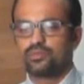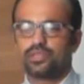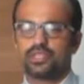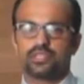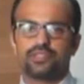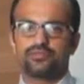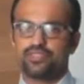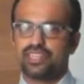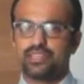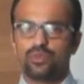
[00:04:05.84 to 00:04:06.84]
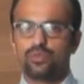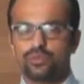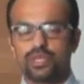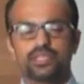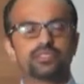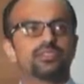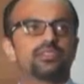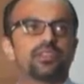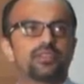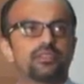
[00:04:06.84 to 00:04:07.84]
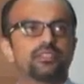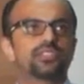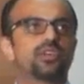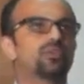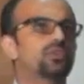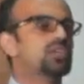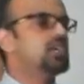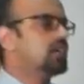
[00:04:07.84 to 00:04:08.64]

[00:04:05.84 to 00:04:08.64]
product at a very low price, at a discount.